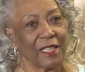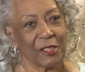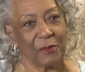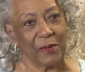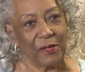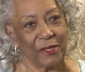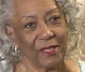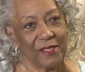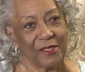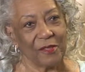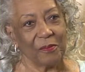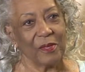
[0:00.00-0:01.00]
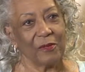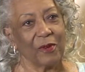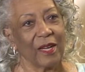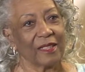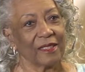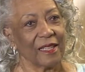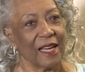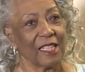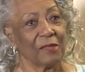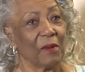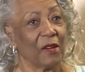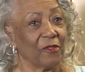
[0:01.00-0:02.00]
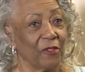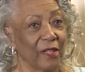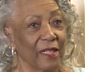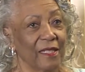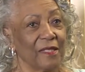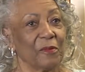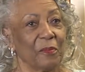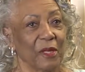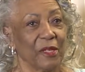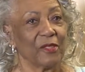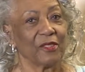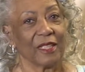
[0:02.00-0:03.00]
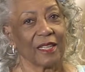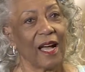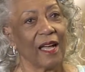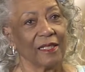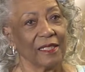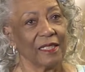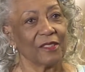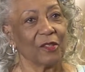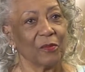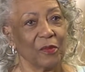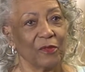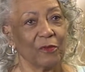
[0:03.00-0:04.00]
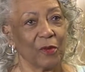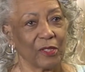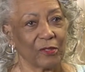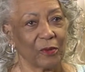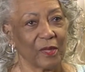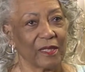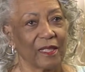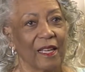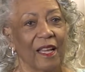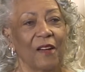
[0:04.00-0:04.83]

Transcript: experience to be recognized by friends, peers, and colleagues whom you've worked with,